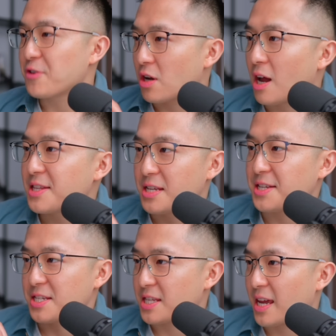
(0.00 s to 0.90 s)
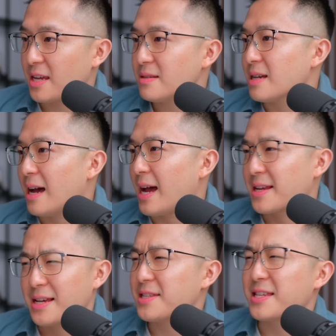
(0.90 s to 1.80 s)
Claude does its thing, I
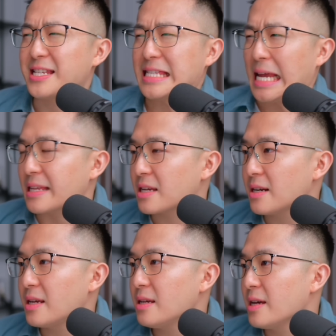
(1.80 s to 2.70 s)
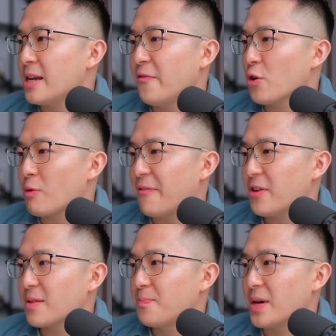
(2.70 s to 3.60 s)
guess this is technically an
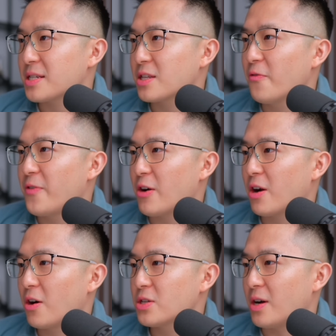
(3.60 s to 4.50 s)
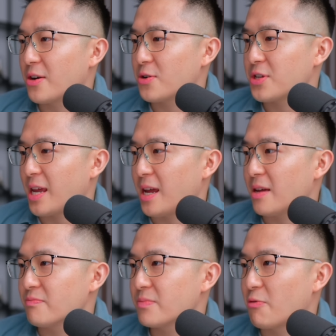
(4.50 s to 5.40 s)
infographic, but still very hard to
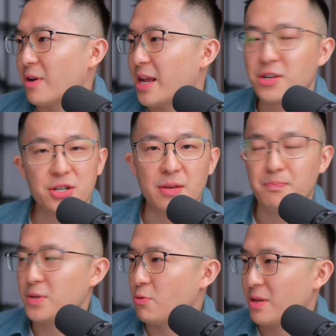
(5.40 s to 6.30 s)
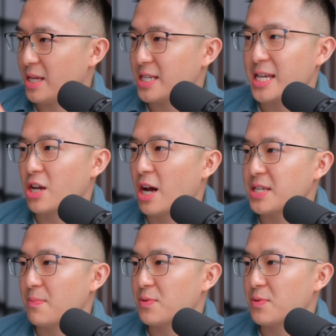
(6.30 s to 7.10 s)
understand the relationship between these key concepts,